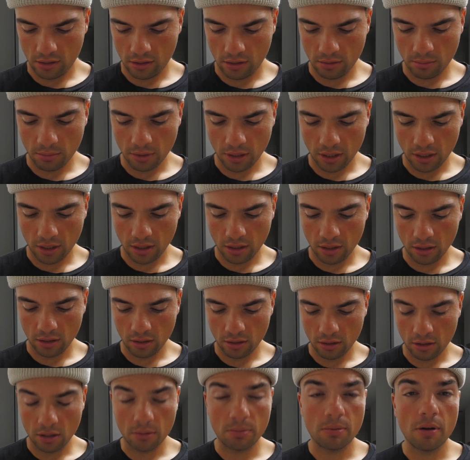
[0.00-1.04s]
am making
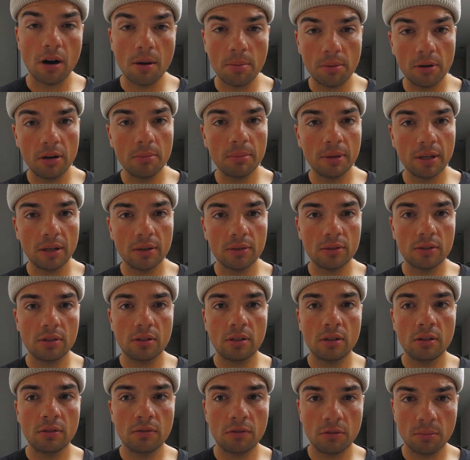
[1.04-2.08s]
the proper
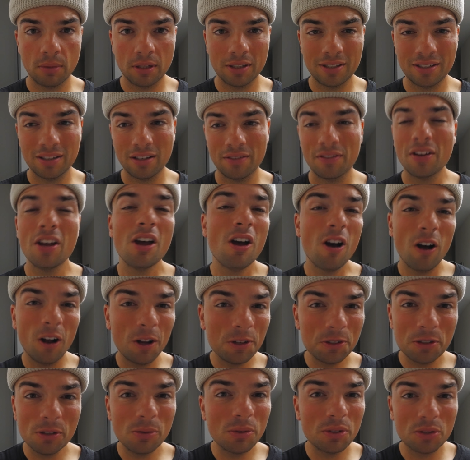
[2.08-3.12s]
amount for myself.
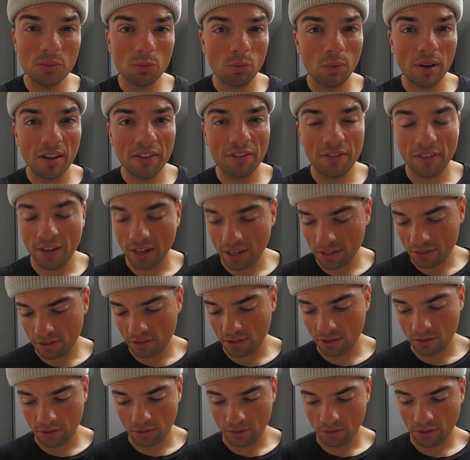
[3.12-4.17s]
Also, it's way
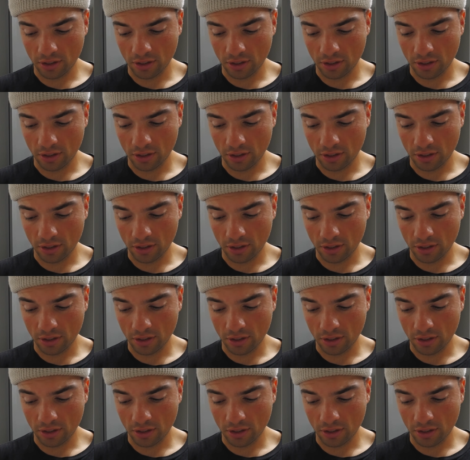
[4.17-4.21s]
faster.